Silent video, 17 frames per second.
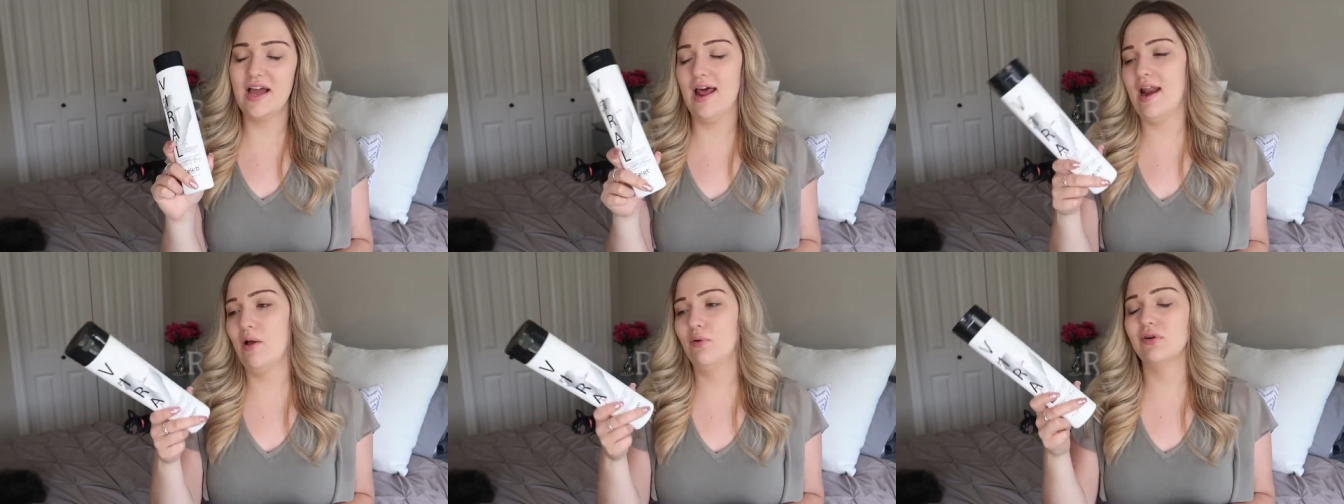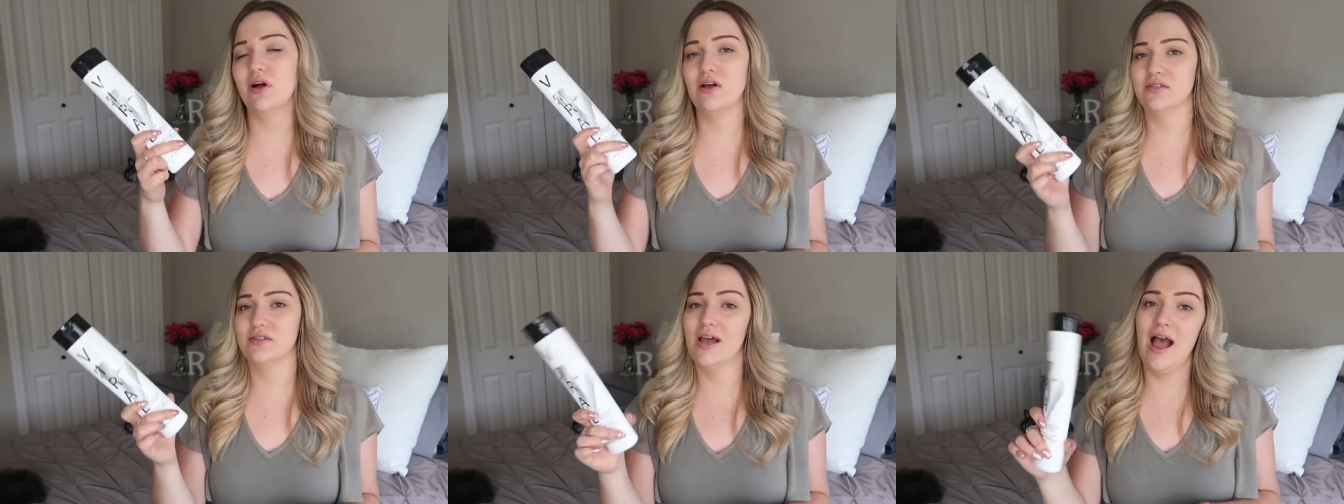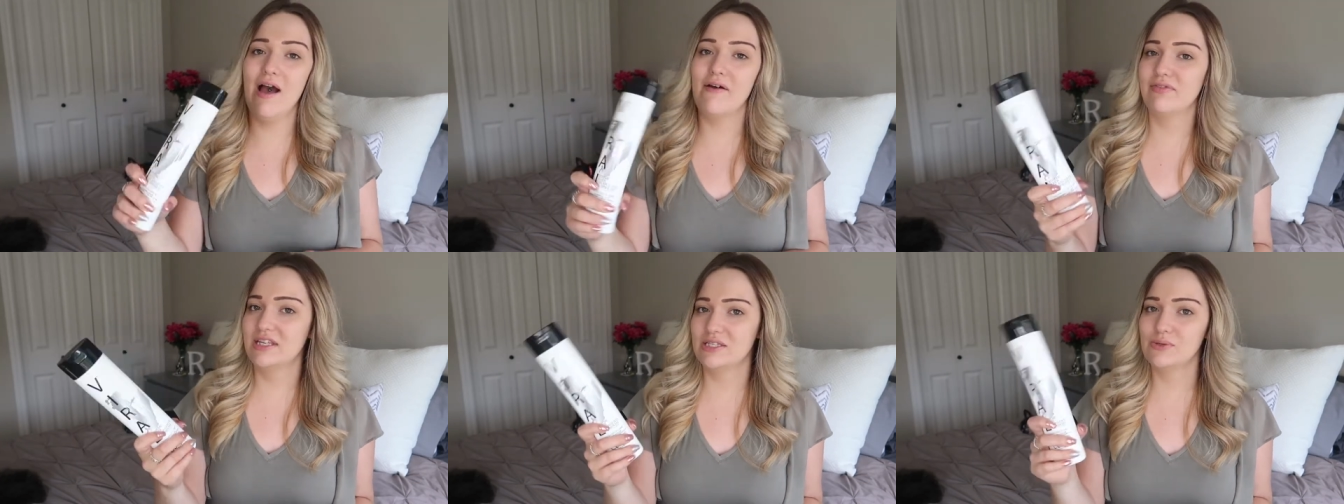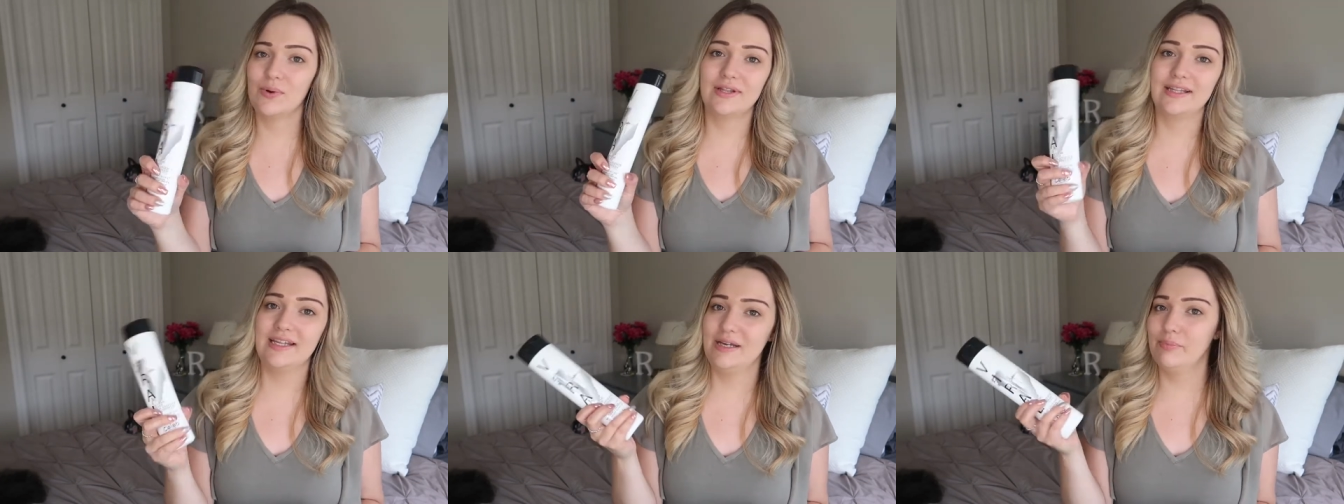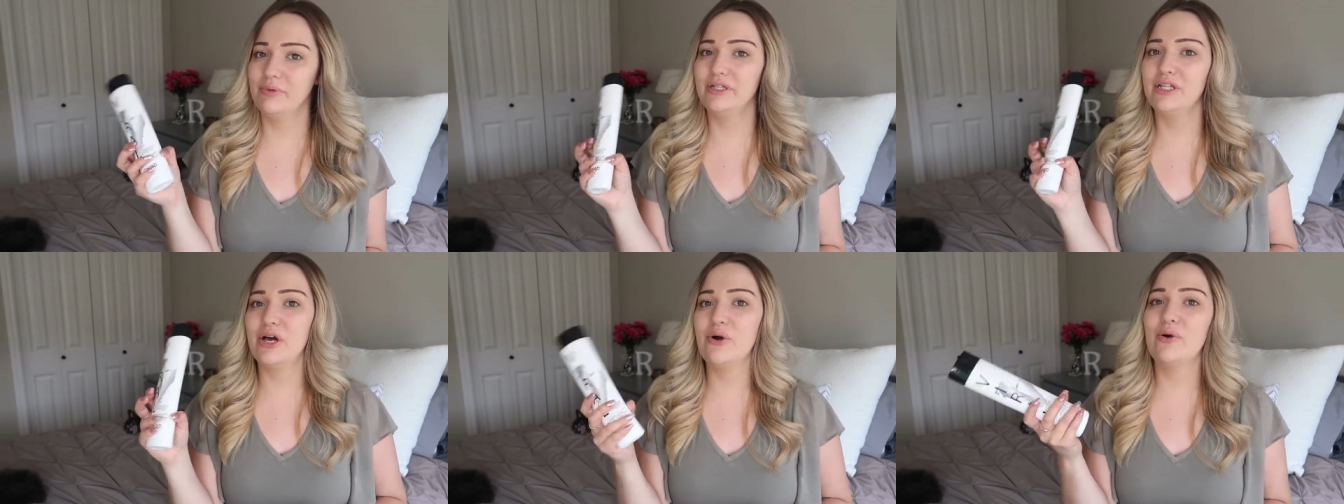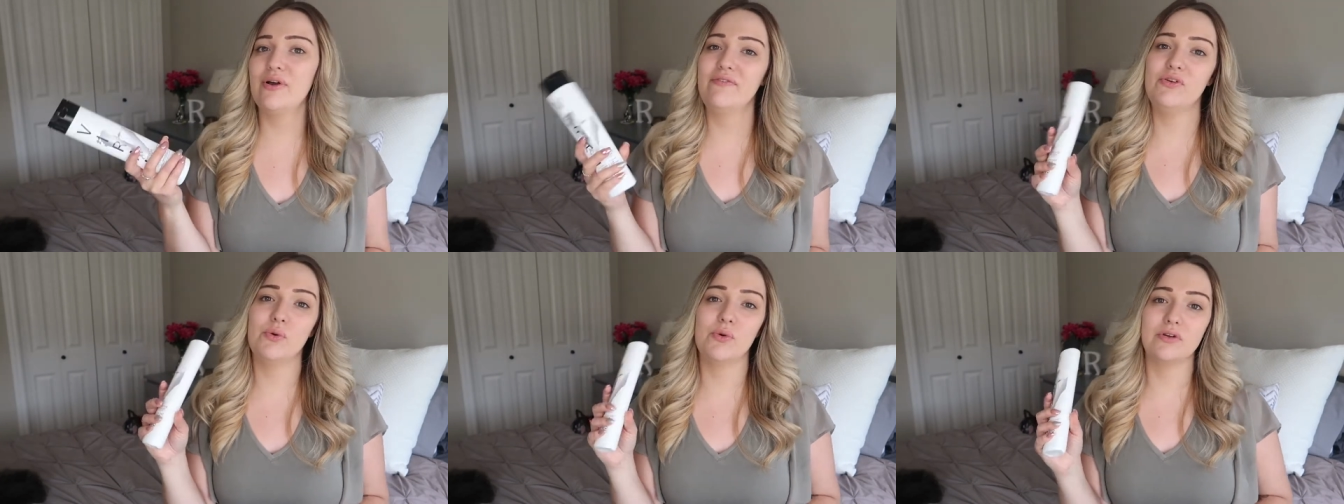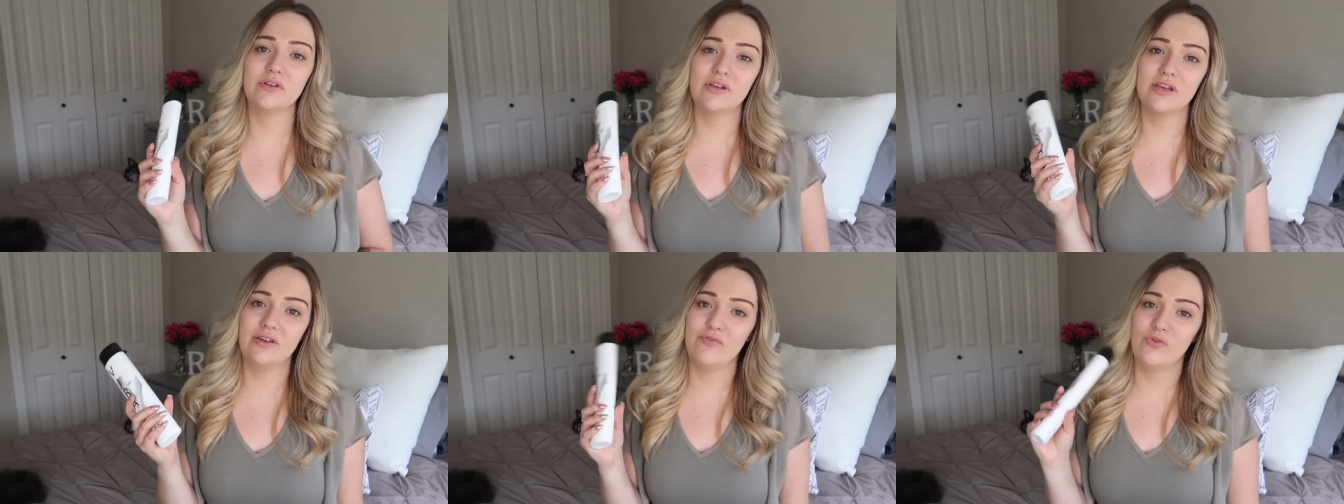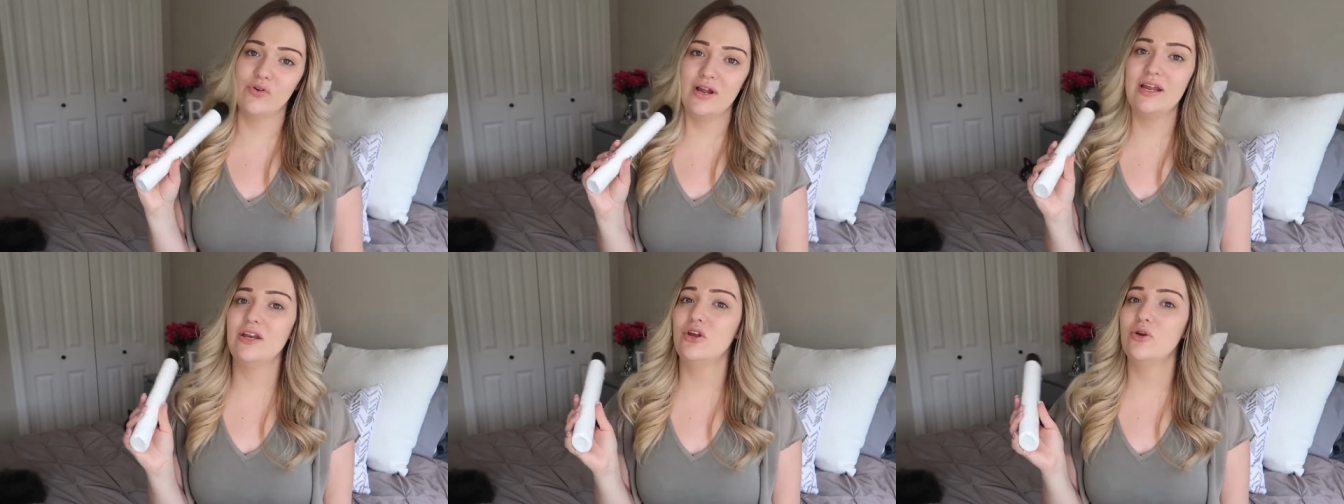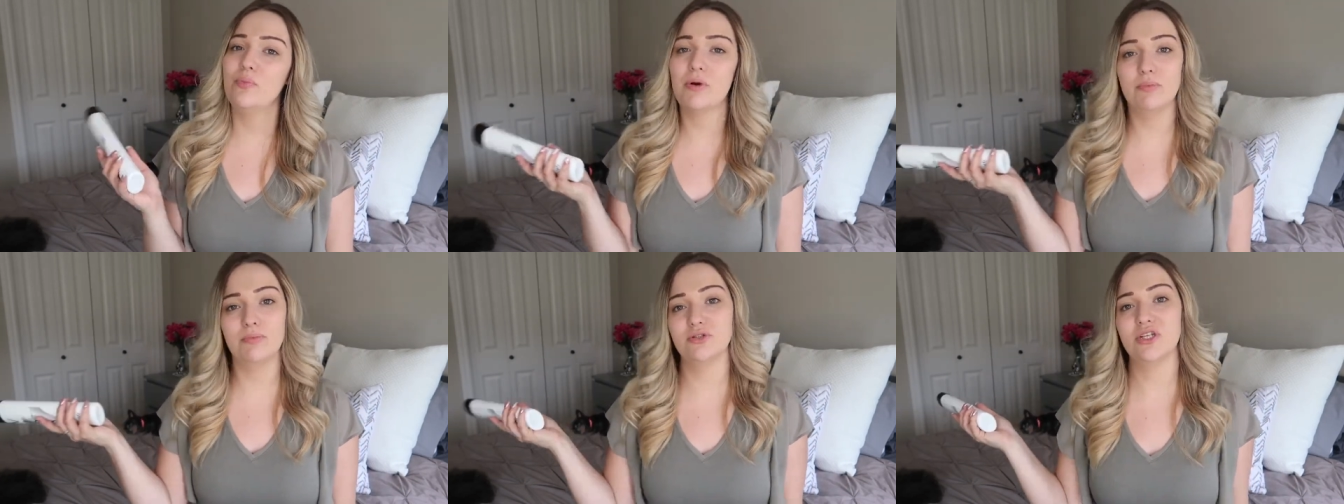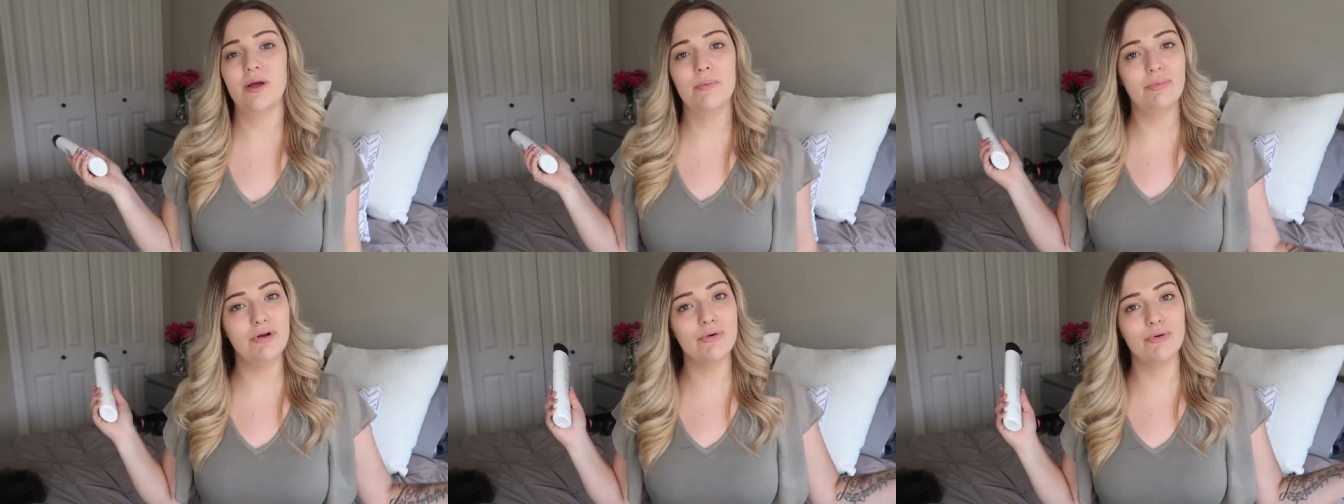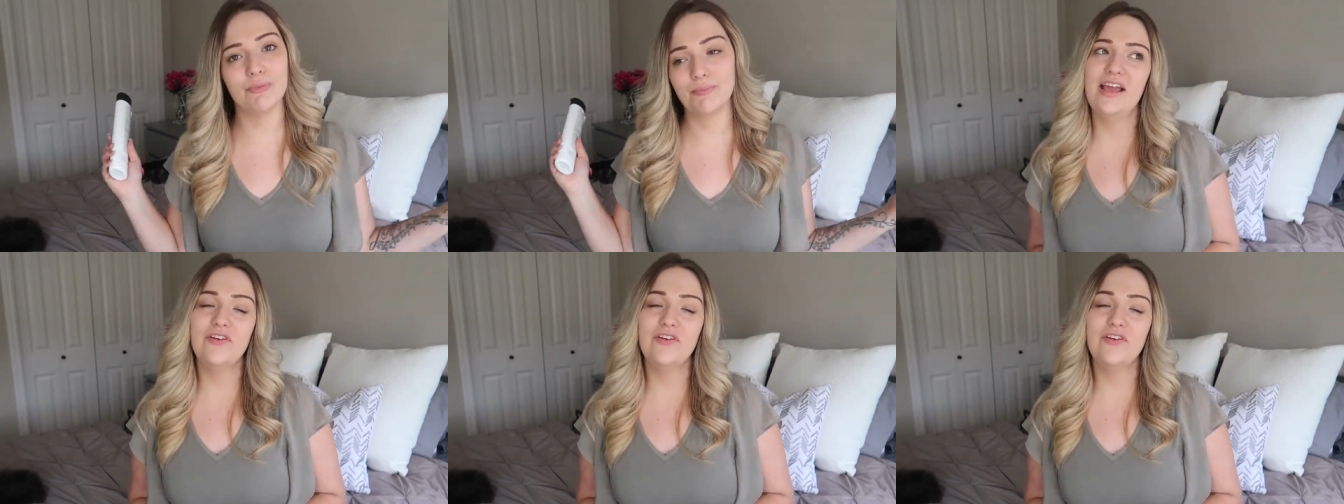and I will also have this one linked below if you are looking for a new purple shampoo.